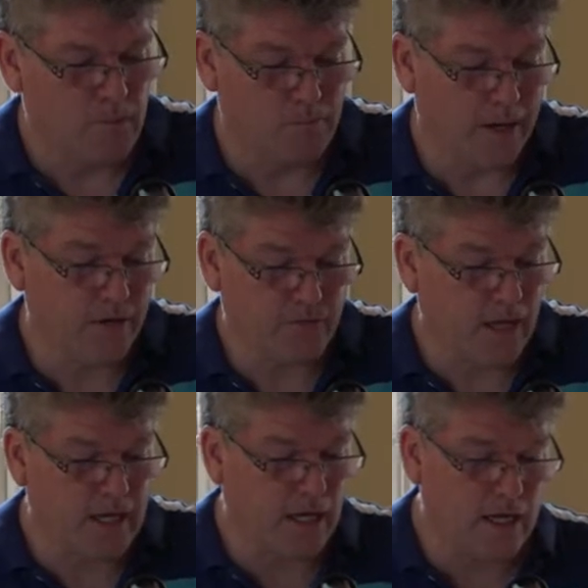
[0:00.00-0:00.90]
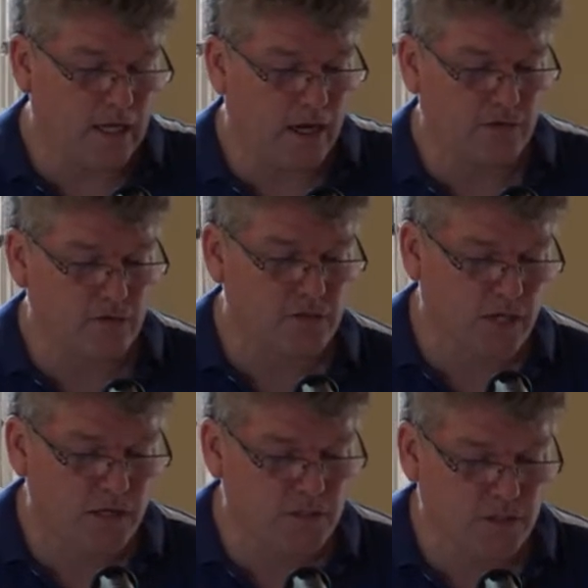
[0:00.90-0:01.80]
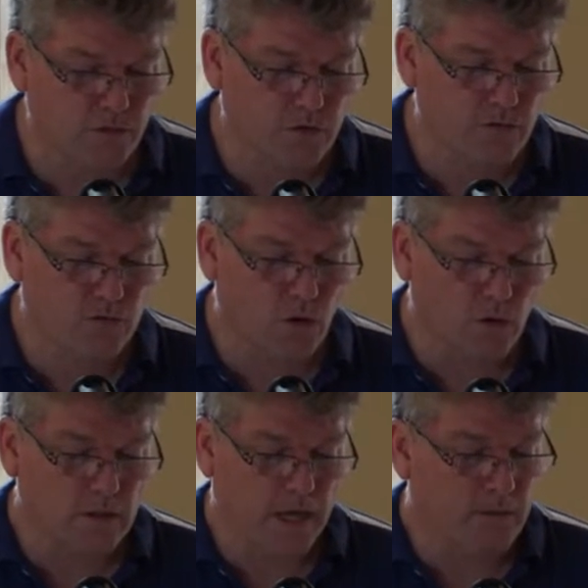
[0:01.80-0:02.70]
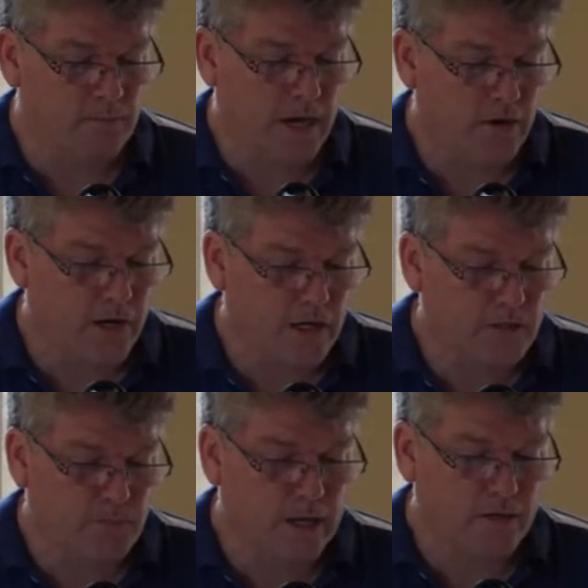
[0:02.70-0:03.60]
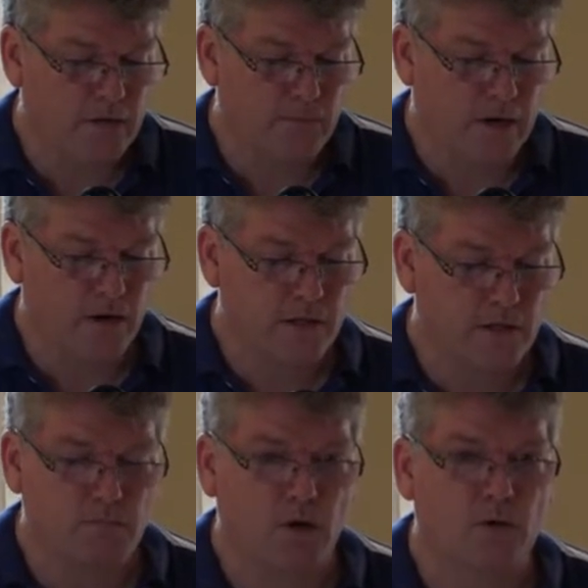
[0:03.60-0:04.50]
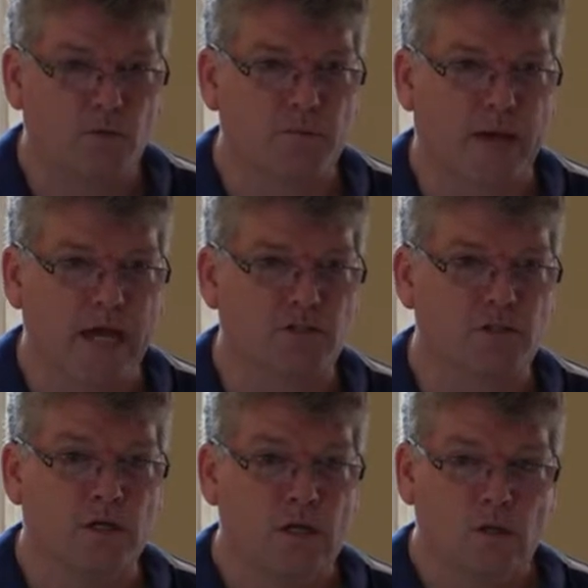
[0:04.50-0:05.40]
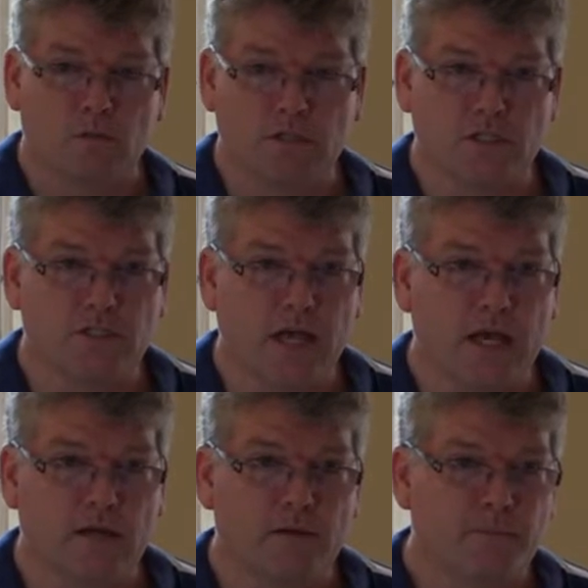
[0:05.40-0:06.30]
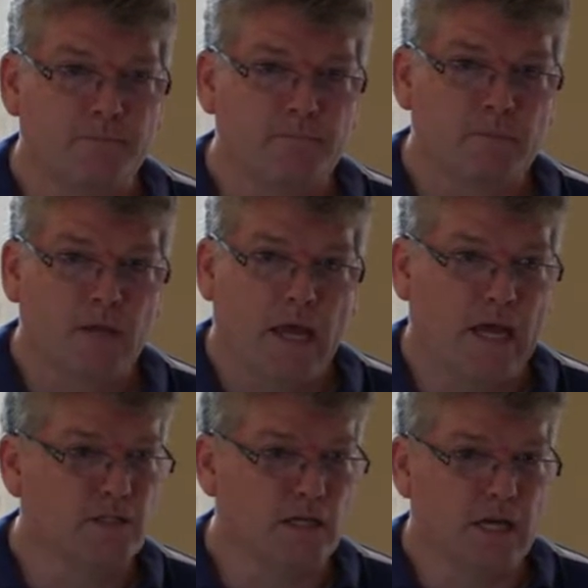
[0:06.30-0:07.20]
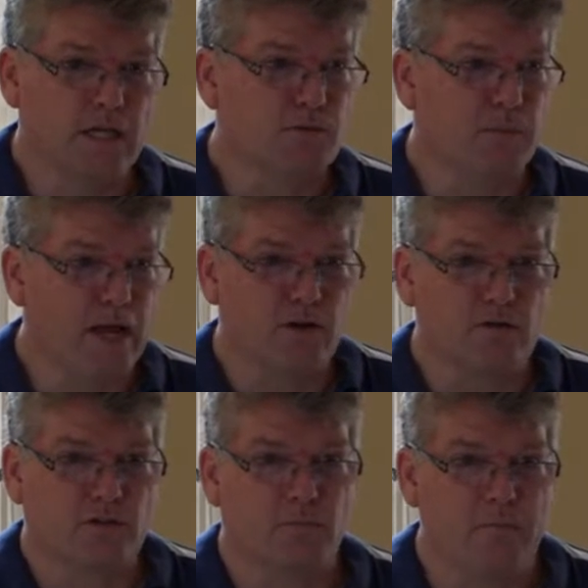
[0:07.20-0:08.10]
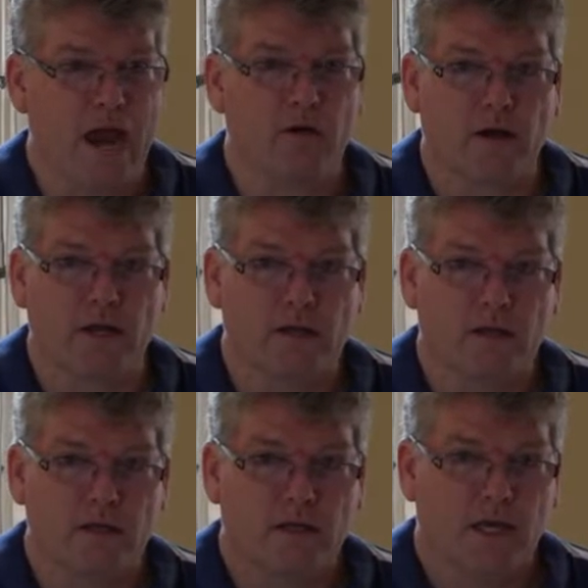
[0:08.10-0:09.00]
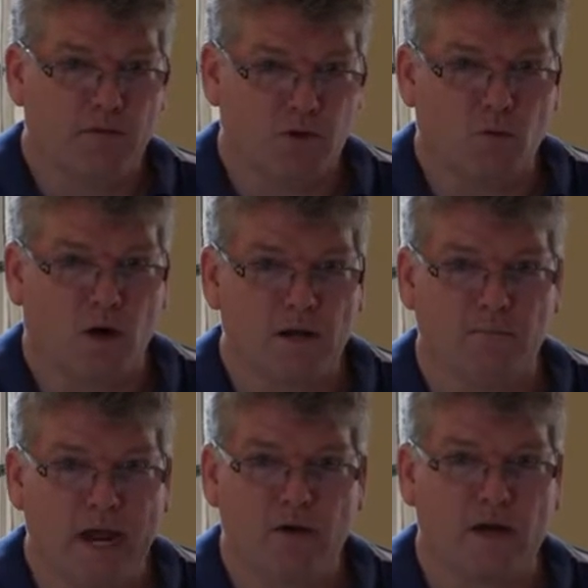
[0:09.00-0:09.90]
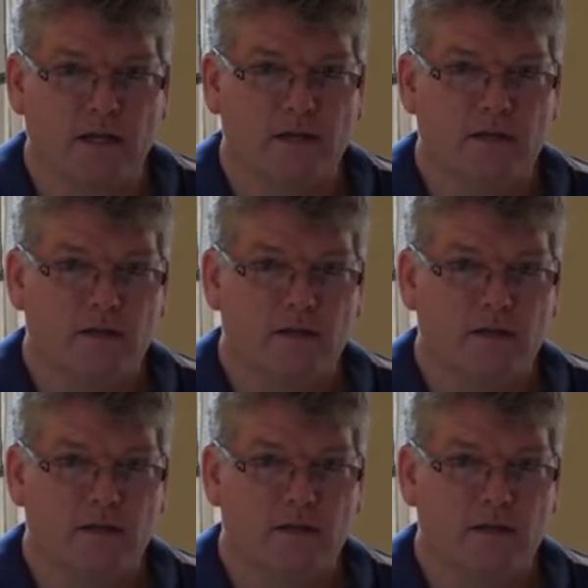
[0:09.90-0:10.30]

But if they can't exercise self control, let them marry. It's better to marry than burn with passion. What's he saying? It, it's better to marry if you want to marry